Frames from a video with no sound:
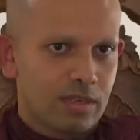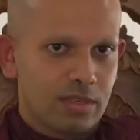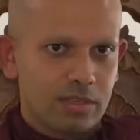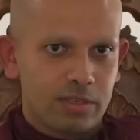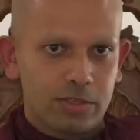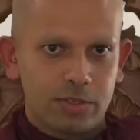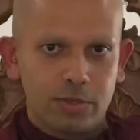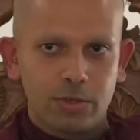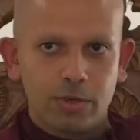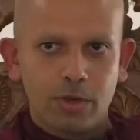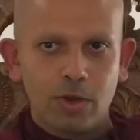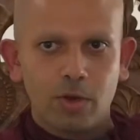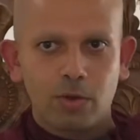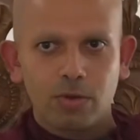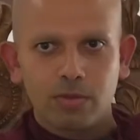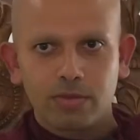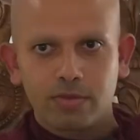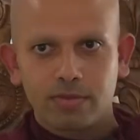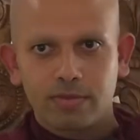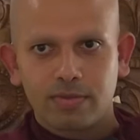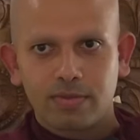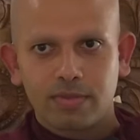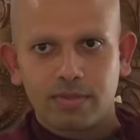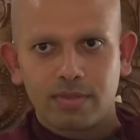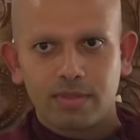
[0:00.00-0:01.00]
Did you
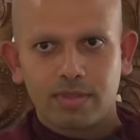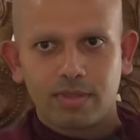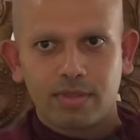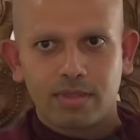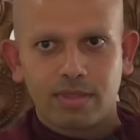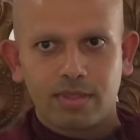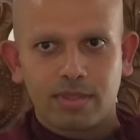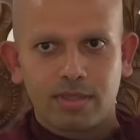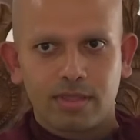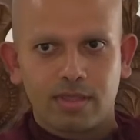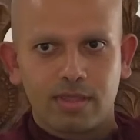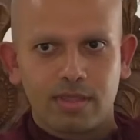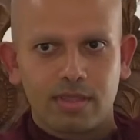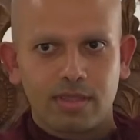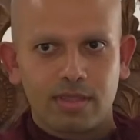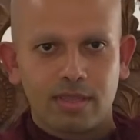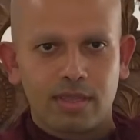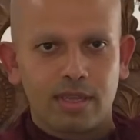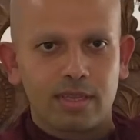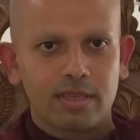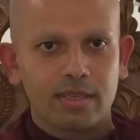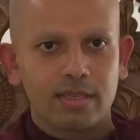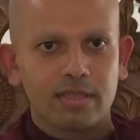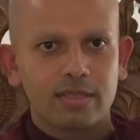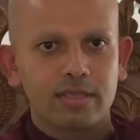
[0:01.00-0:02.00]
know
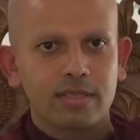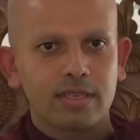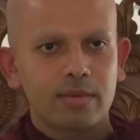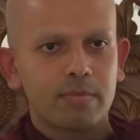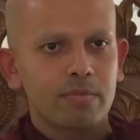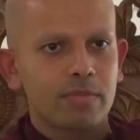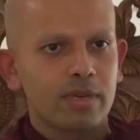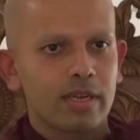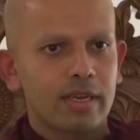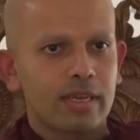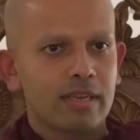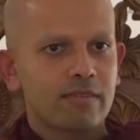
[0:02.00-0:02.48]
that in simply